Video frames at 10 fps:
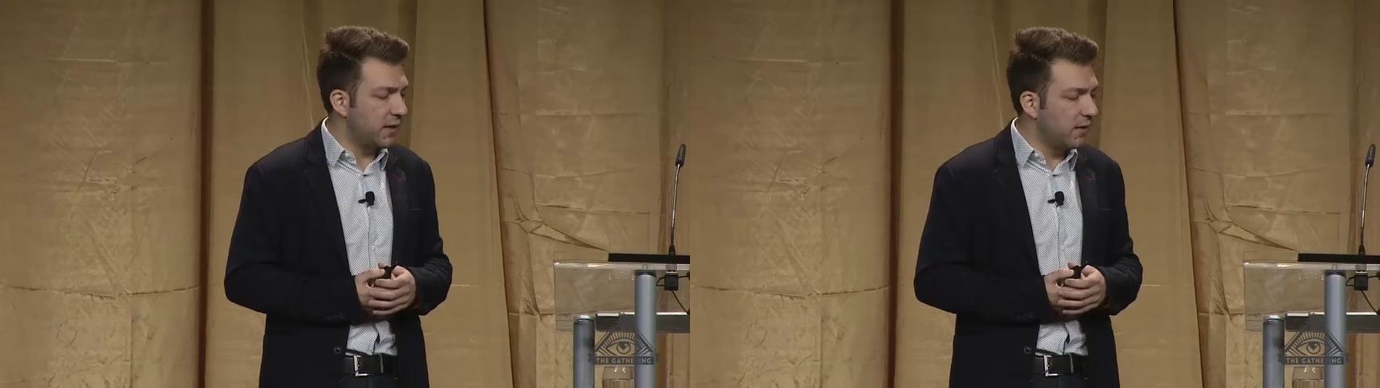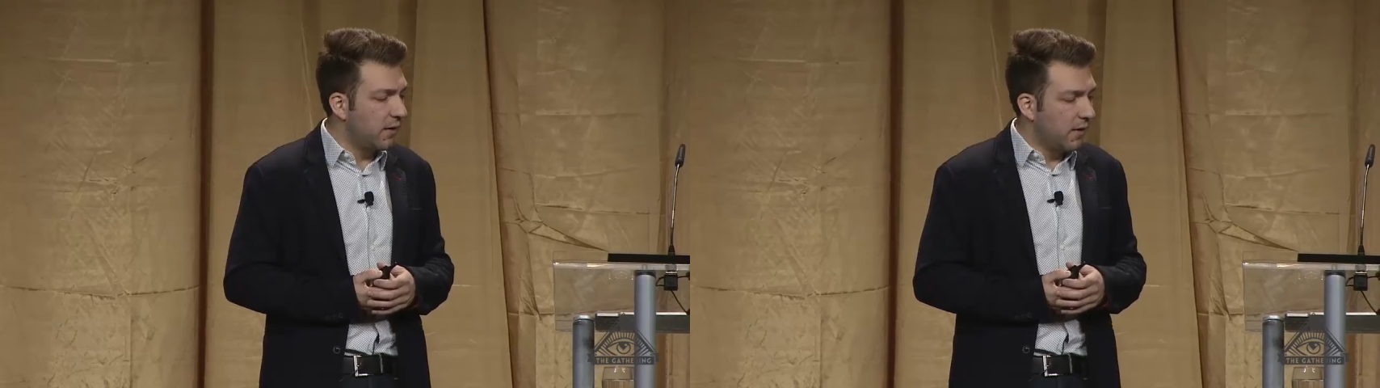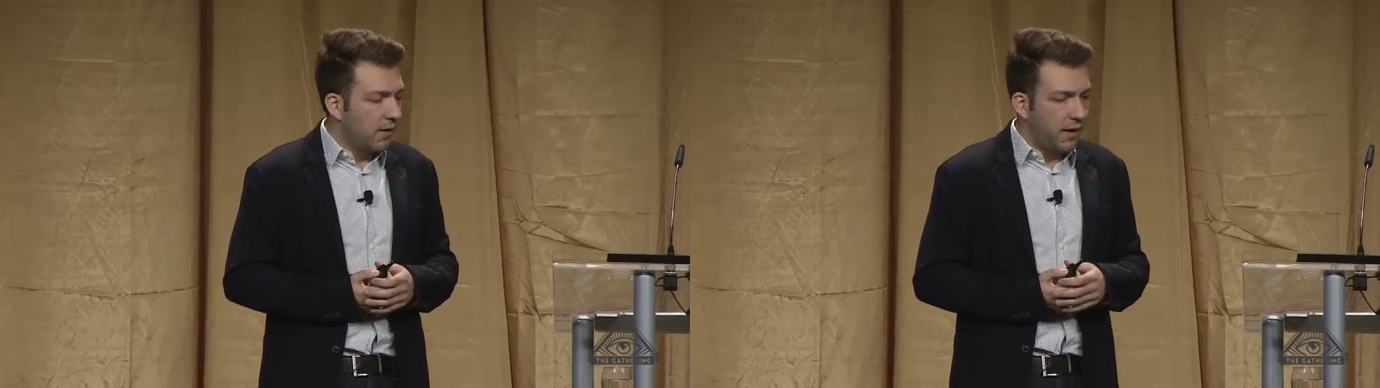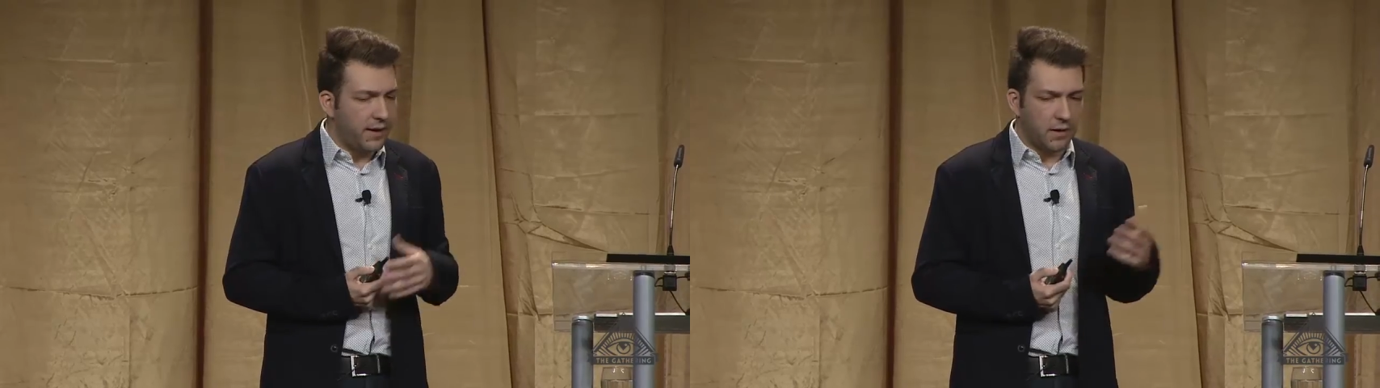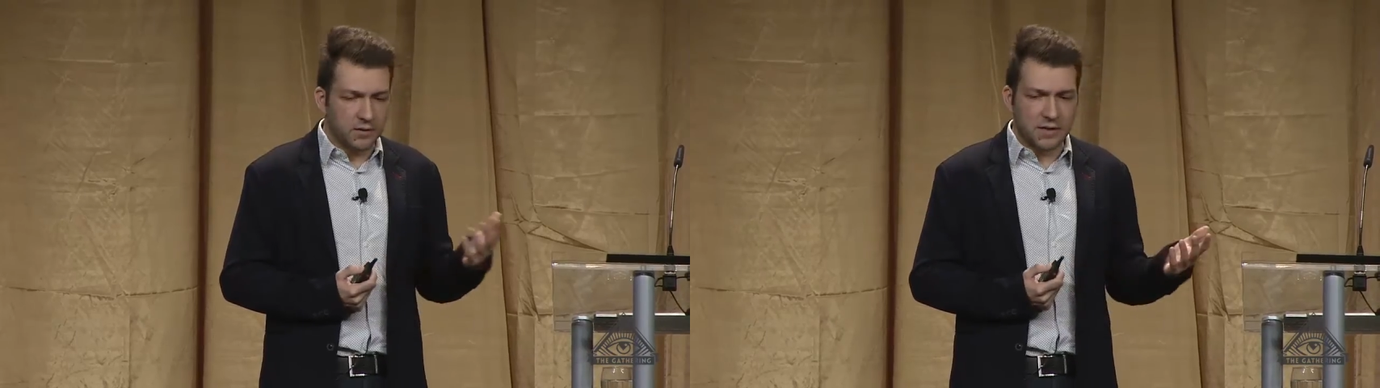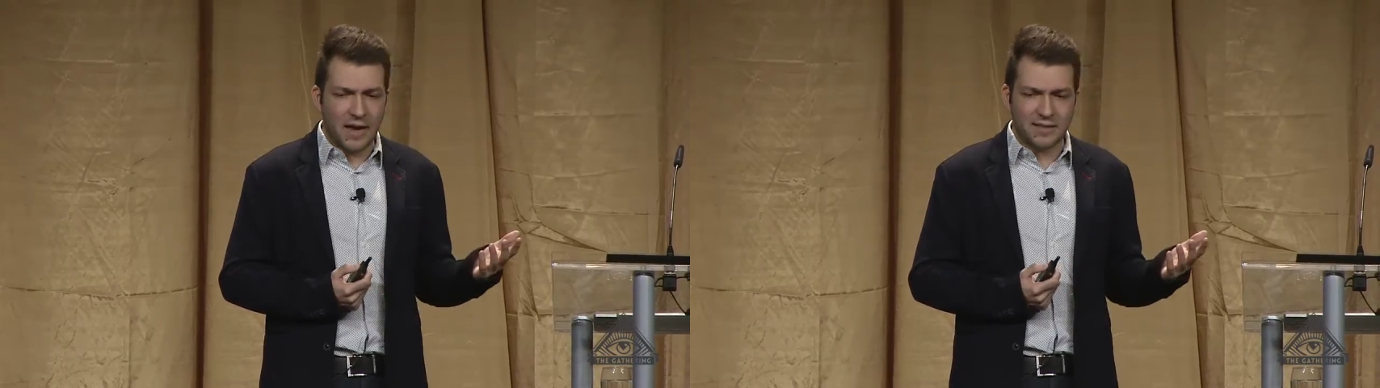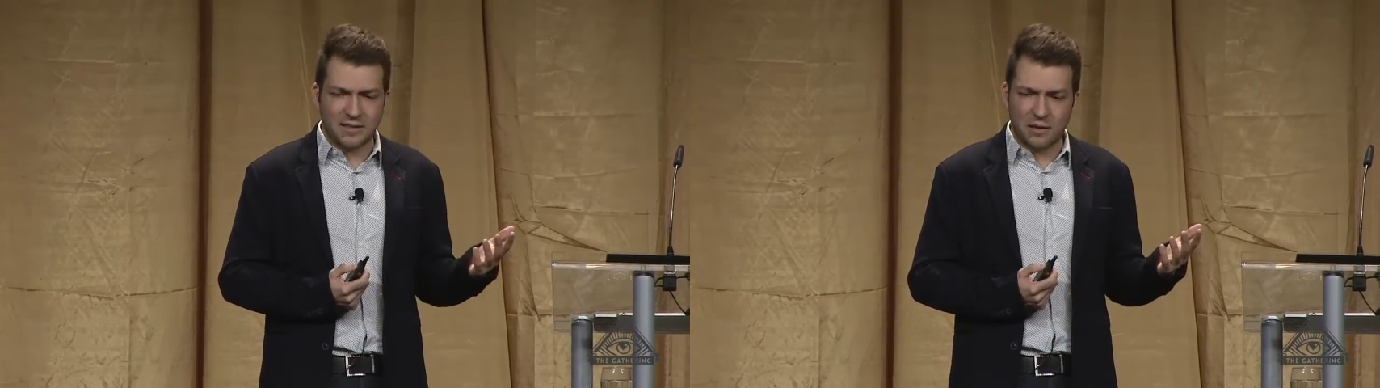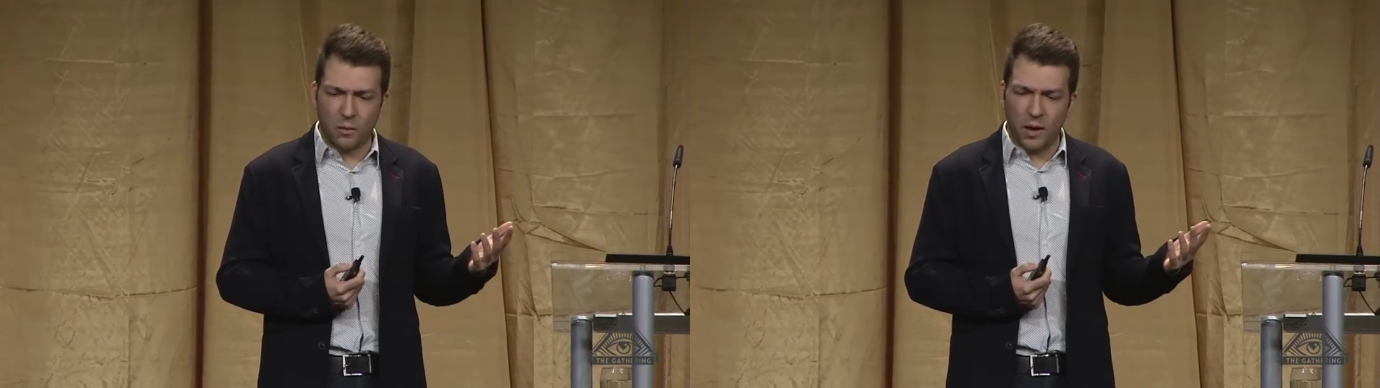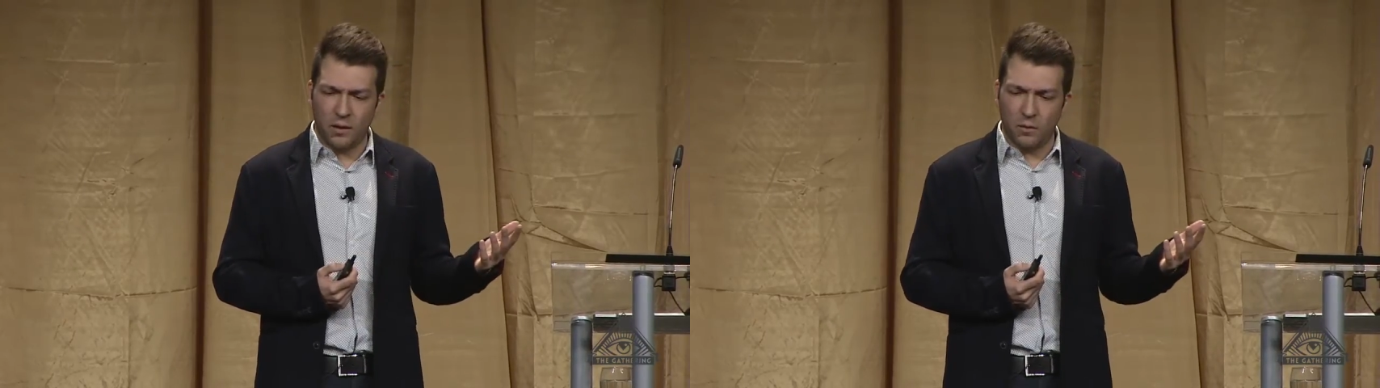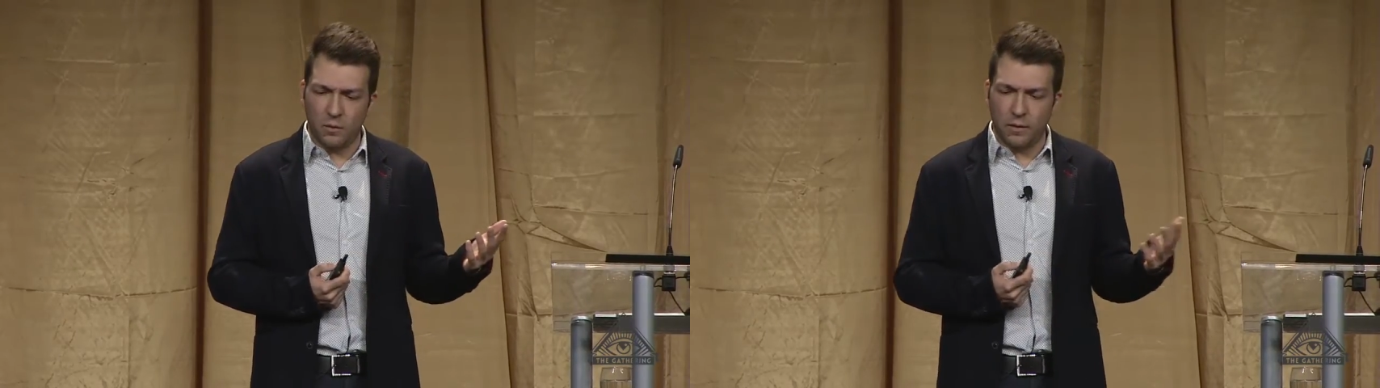and, and I was asked, well,